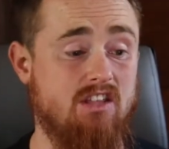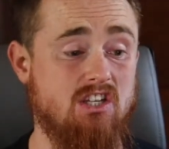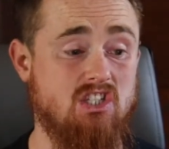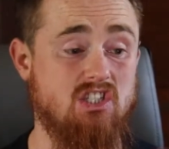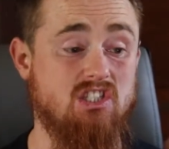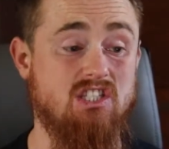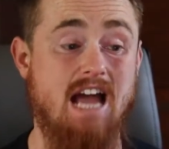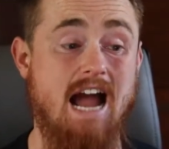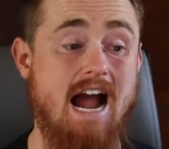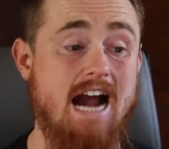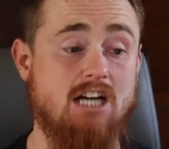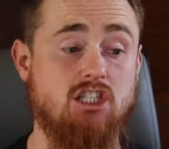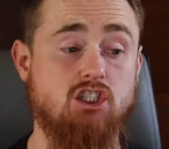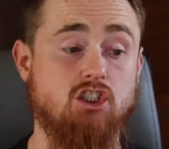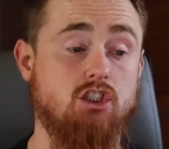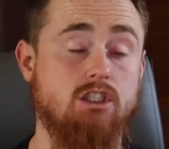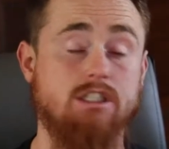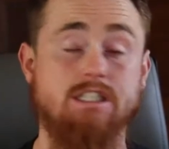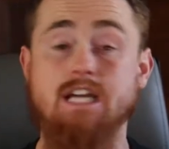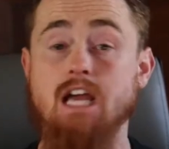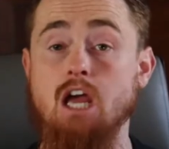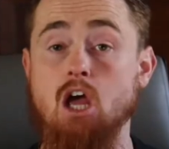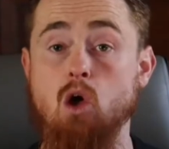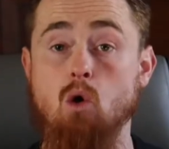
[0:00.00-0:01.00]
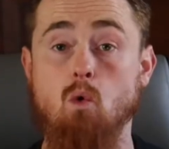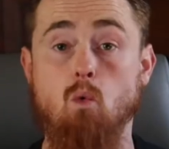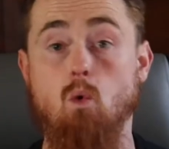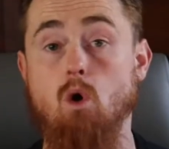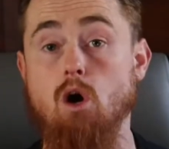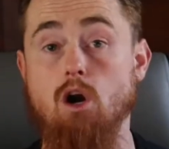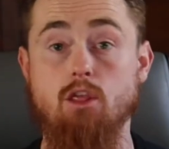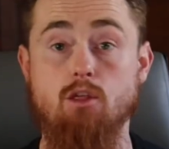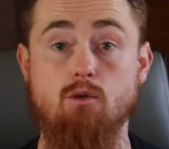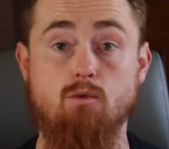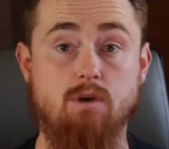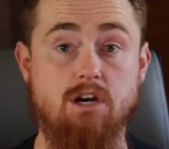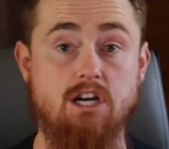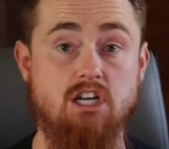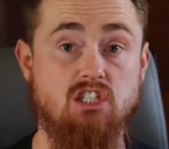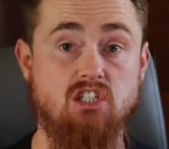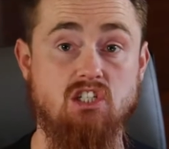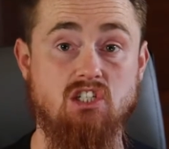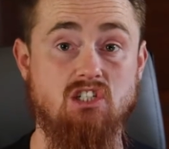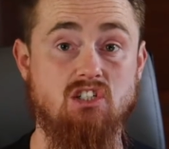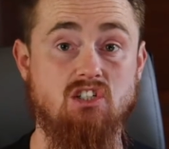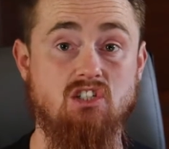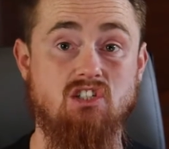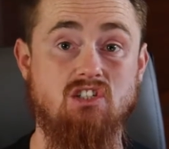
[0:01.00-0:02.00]
This is actually one of the
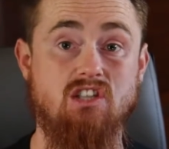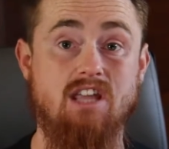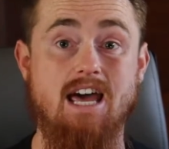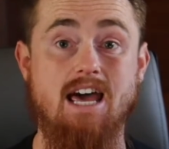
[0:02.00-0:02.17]
reasons